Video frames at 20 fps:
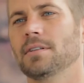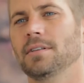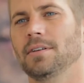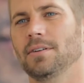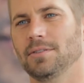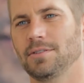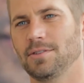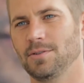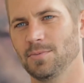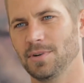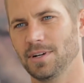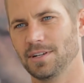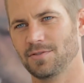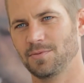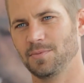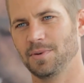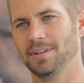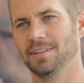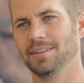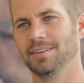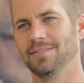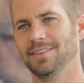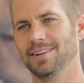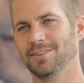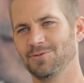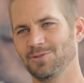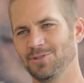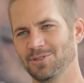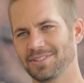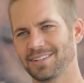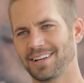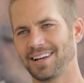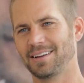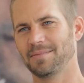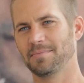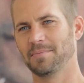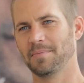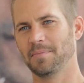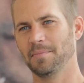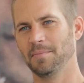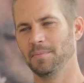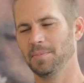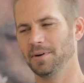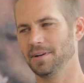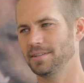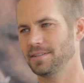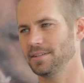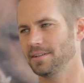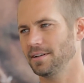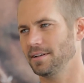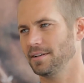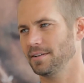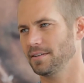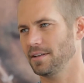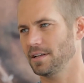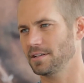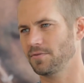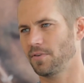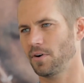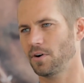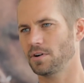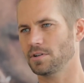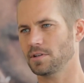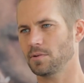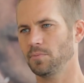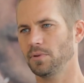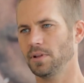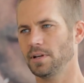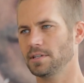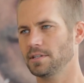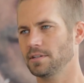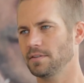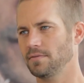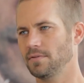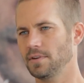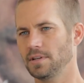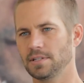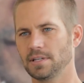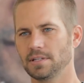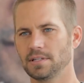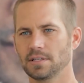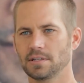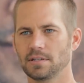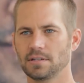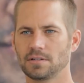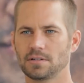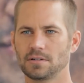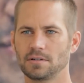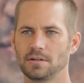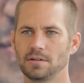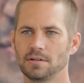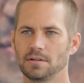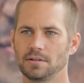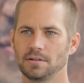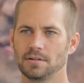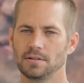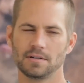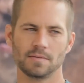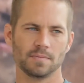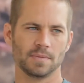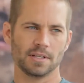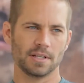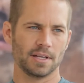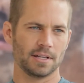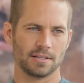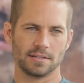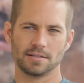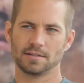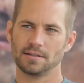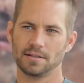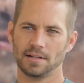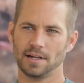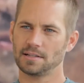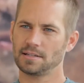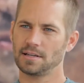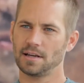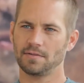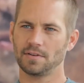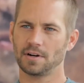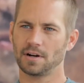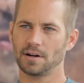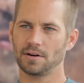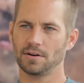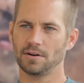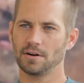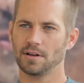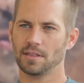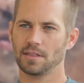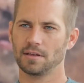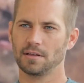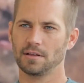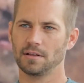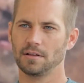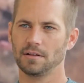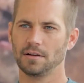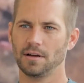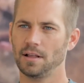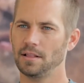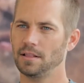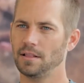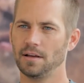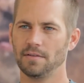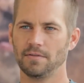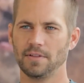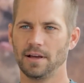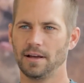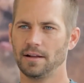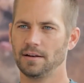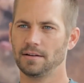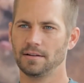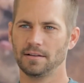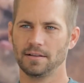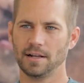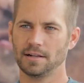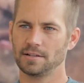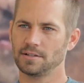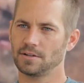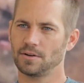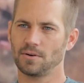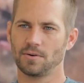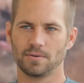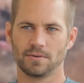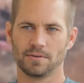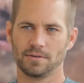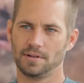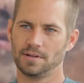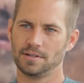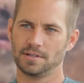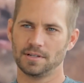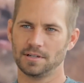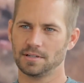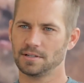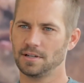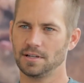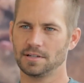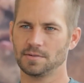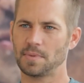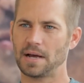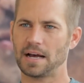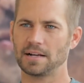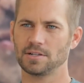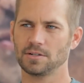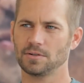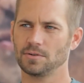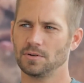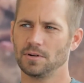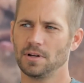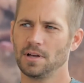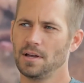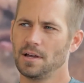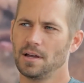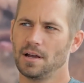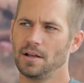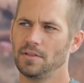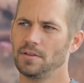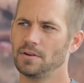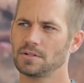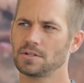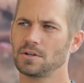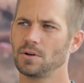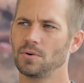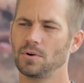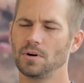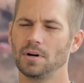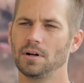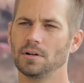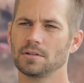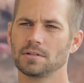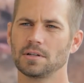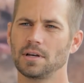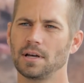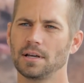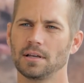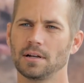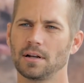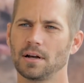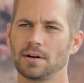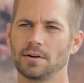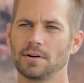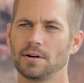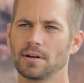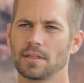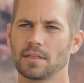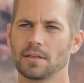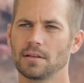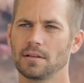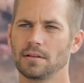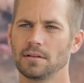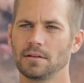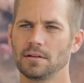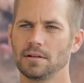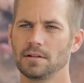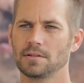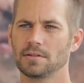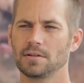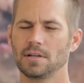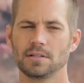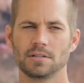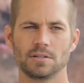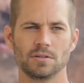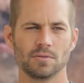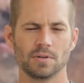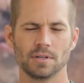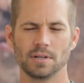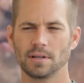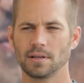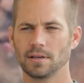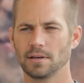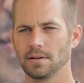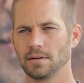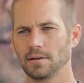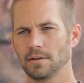a little too much for me to live there full time, but as far as a place to visit's concerned, to me that's heaven on earth. I love that zone. It's magical, and there's nowhere else like it on earth. It's unique.